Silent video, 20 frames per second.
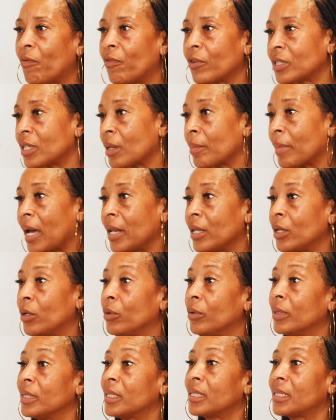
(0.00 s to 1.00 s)
But for somebody
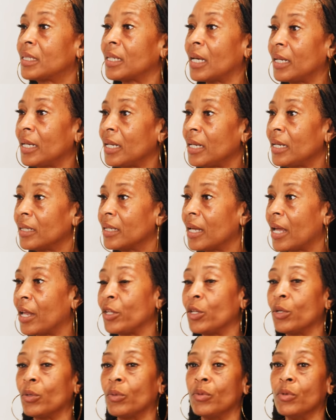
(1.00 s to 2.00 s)
who has studied
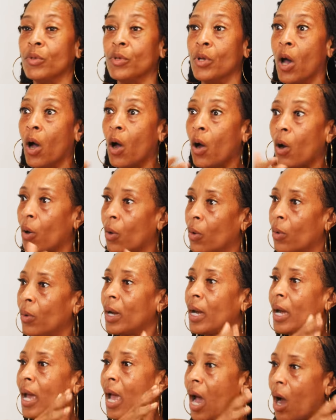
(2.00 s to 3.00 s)
and you know
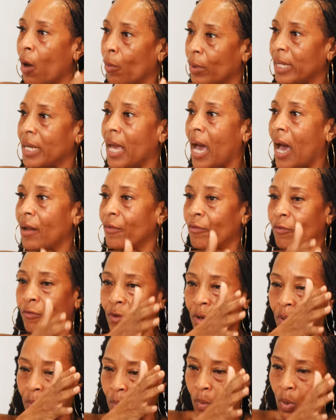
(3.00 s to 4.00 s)
how we got
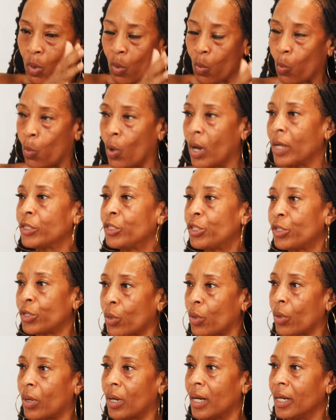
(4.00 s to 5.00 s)
from one
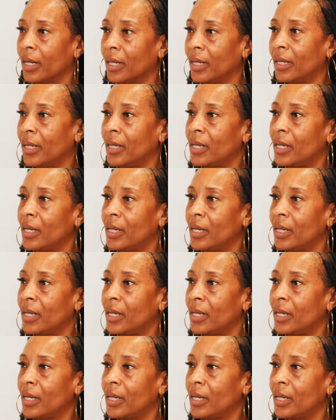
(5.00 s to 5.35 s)
shore